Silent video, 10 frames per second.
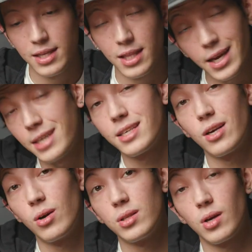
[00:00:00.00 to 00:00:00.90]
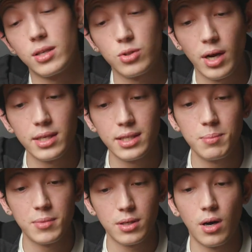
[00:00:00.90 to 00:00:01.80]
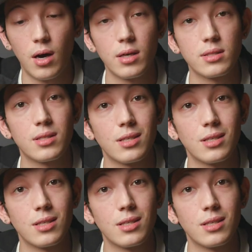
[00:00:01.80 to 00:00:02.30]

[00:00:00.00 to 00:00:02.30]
Like I said earlier, I tried to keep the cost